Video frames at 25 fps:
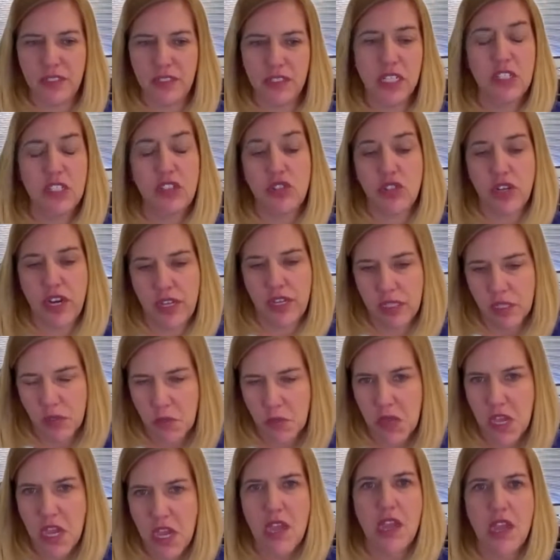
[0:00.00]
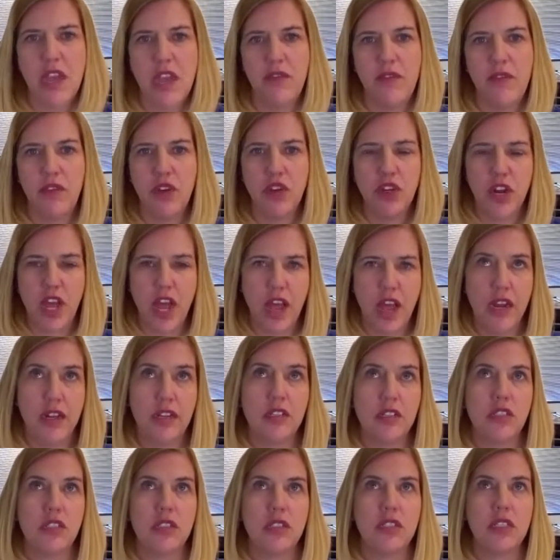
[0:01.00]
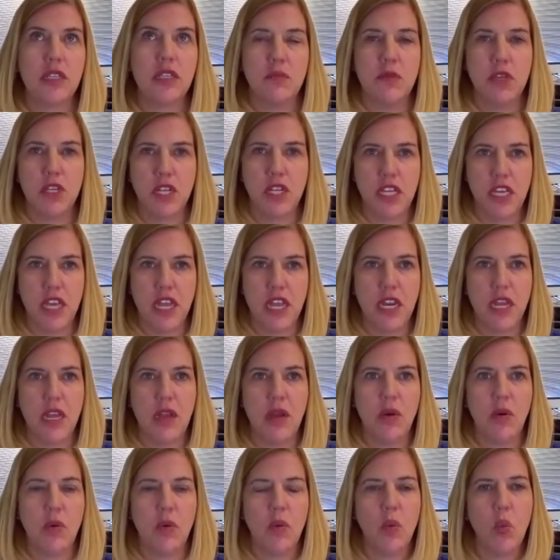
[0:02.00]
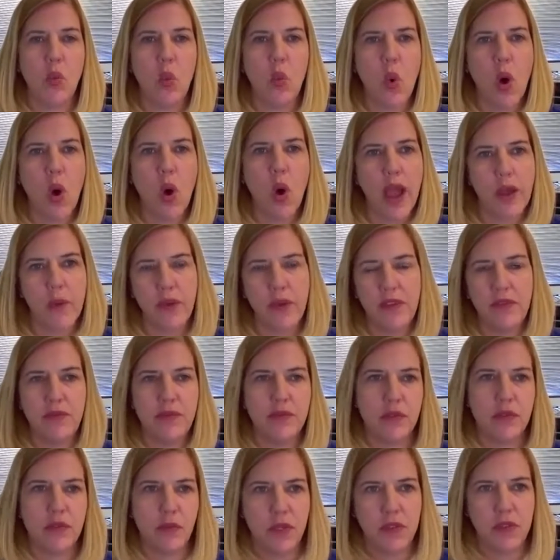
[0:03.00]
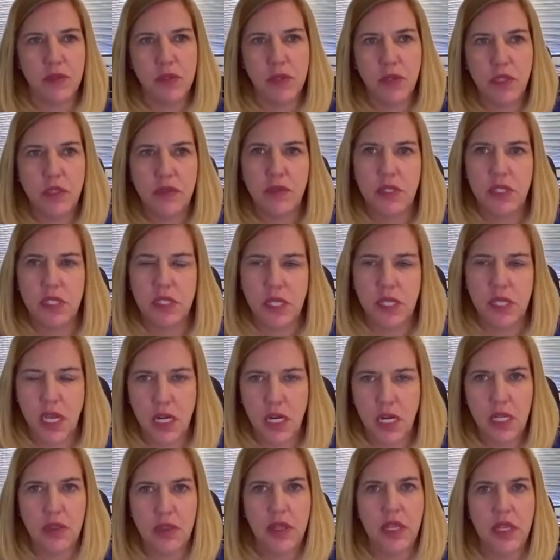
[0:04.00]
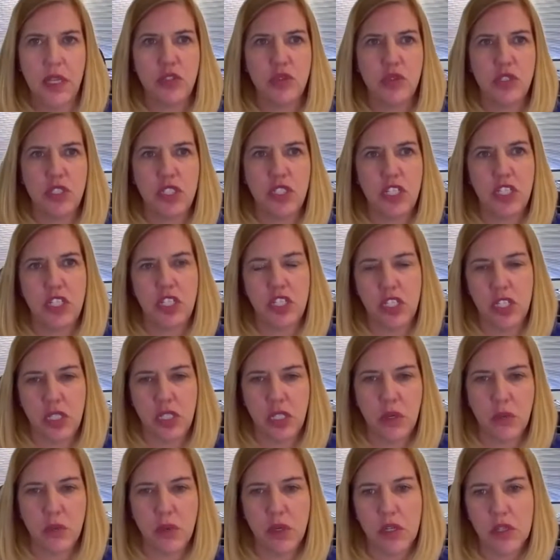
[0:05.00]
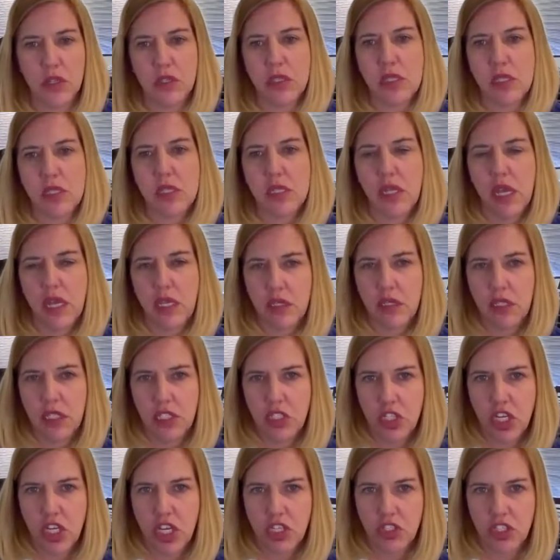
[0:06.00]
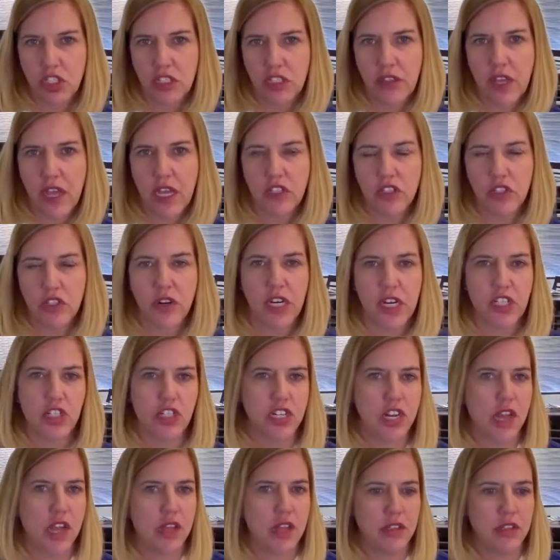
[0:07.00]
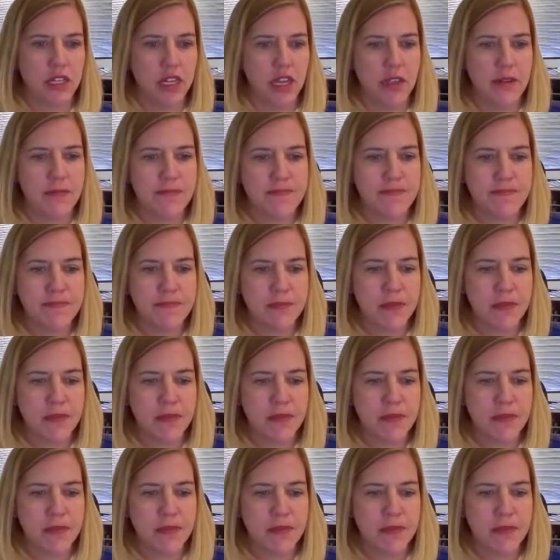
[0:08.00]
It strikes me, if you're not communicating why we've sort of decided that strategically we're slightly changing that directionality.